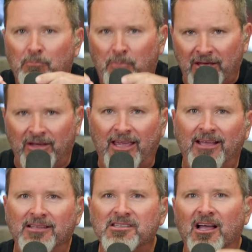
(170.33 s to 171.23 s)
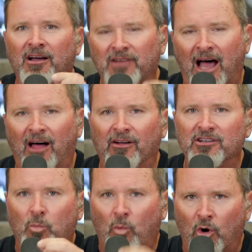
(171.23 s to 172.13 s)
billions of
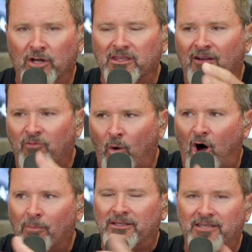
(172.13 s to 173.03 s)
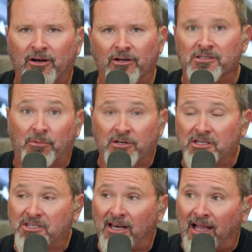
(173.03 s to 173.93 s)
dollars worth of wall materials that were
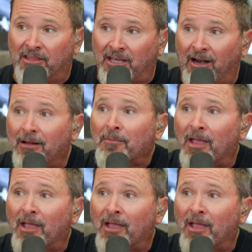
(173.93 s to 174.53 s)
just sitting out there.